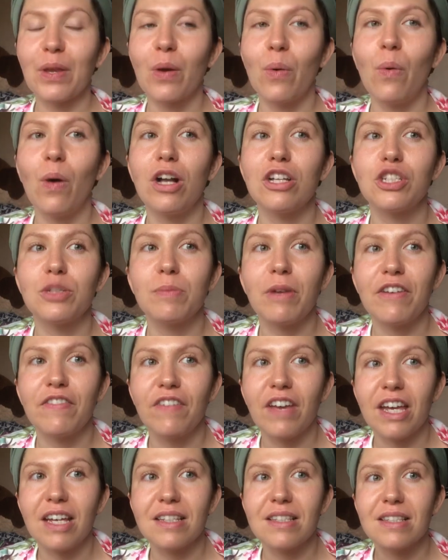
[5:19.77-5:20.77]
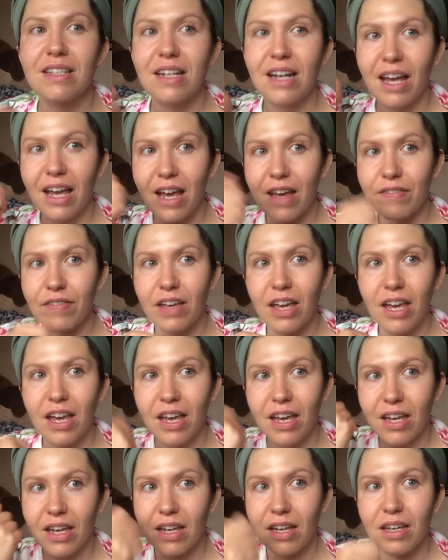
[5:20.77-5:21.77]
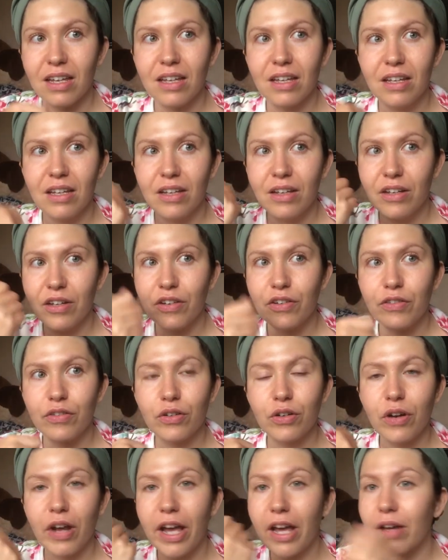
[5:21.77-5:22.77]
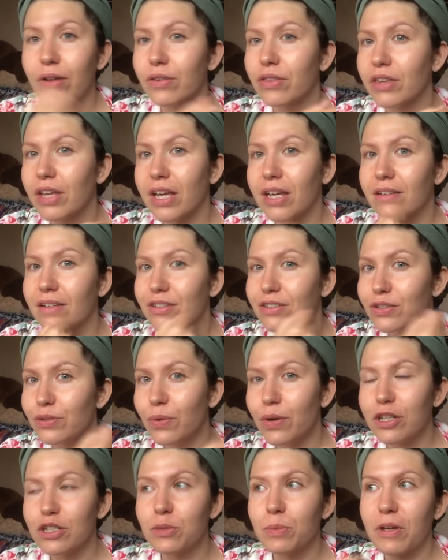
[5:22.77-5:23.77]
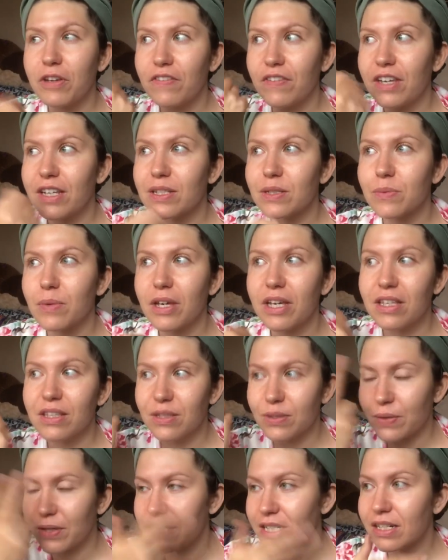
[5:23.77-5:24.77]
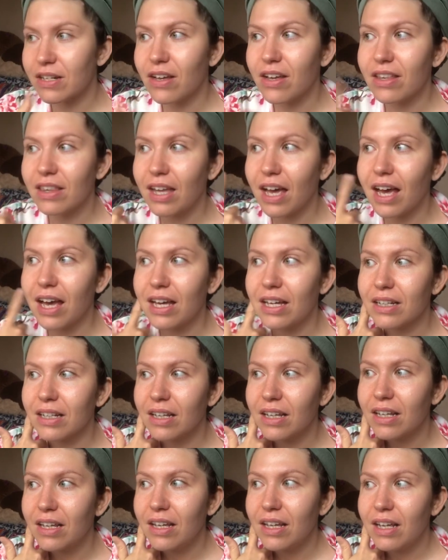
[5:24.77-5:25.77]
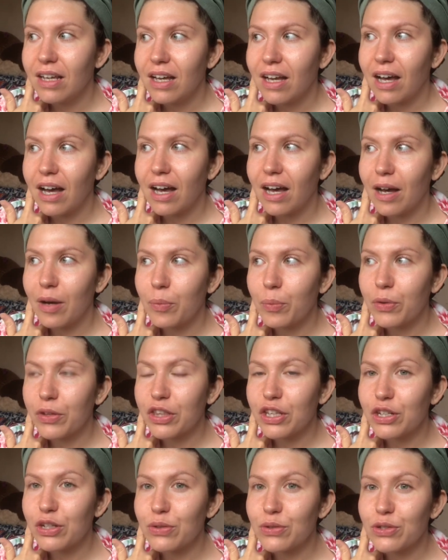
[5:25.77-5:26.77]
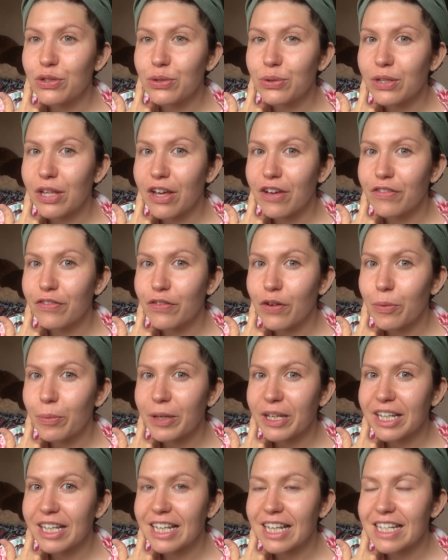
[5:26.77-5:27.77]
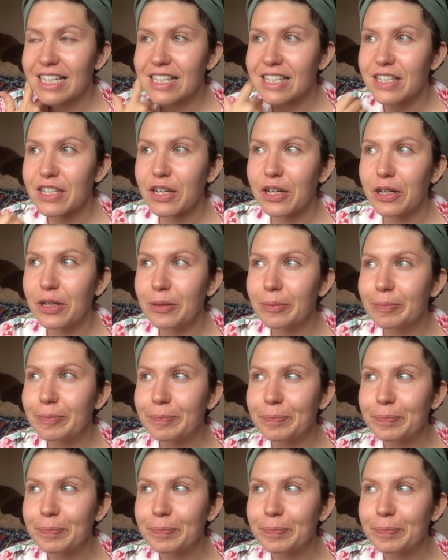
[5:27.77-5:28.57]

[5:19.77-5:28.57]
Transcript: washed my face and I have a Foreo thing to wash my face with, so I did all that with the new Tula foaming cleanser,